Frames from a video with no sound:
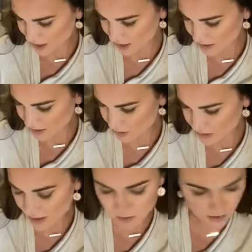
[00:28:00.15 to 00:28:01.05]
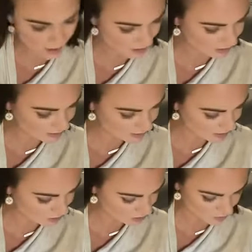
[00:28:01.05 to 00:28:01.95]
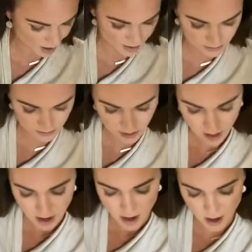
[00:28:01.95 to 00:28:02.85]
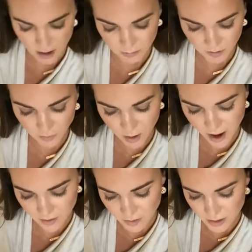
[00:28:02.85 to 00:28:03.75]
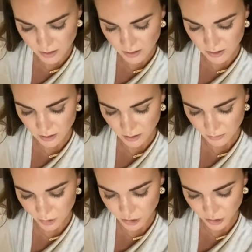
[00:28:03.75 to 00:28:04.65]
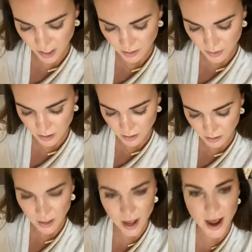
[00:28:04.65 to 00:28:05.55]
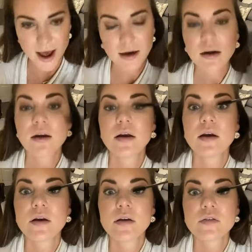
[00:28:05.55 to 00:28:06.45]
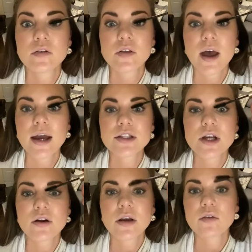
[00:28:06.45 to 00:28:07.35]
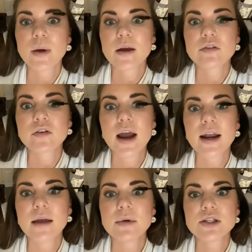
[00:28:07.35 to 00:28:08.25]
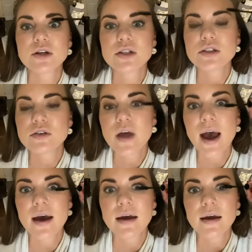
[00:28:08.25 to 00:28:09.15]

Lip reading: I think that was everything I needed to tell you guys. If you haven't put your name in the hat for the eyeshadow giveaway on Friday, be sure to do that.